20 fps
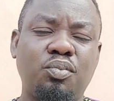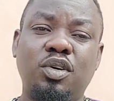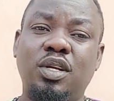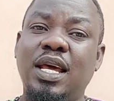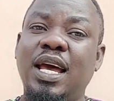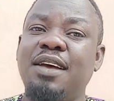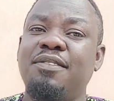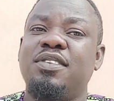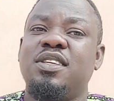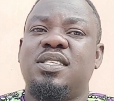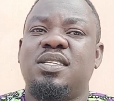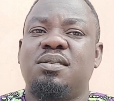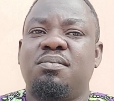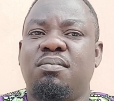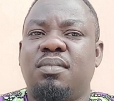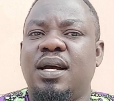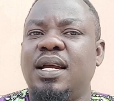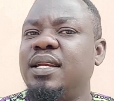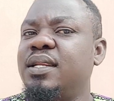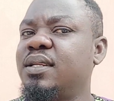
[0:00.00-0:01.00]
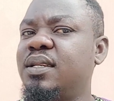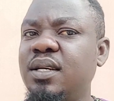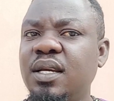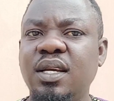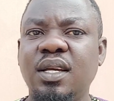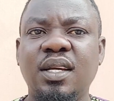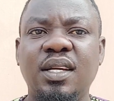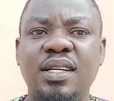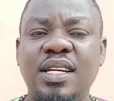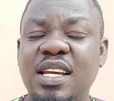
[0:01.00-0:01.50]
But have it in mind,
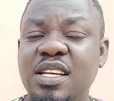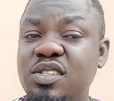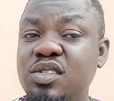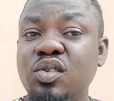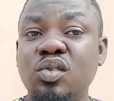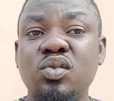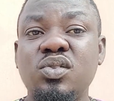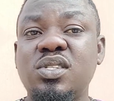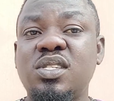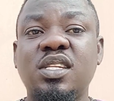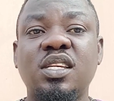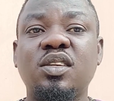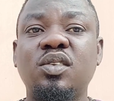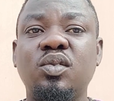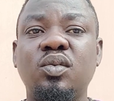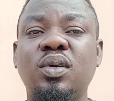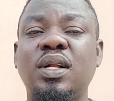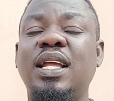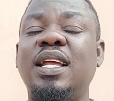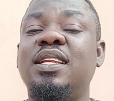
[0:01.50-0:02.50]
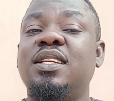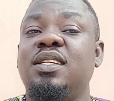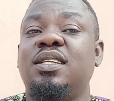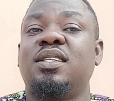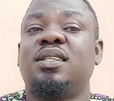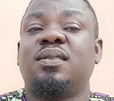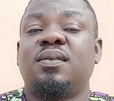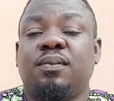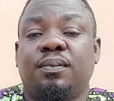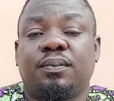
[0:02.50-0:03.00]
there's no single any